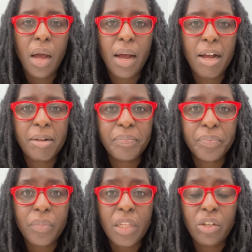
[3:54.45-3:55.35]
You
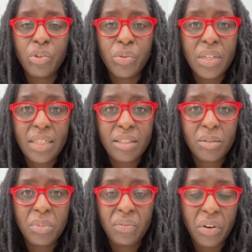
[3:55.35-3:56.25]
need
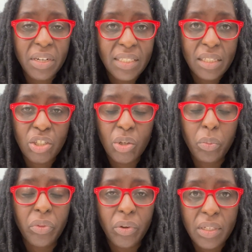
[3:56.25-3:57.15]
to be very
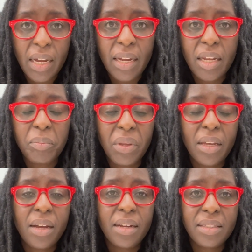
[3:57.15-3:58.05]
diligent with your diet,
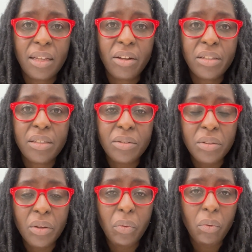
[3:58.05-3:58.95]
because
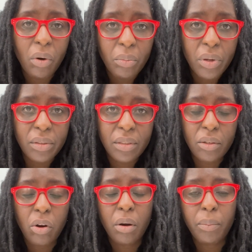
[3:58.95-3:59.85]
until the hormones are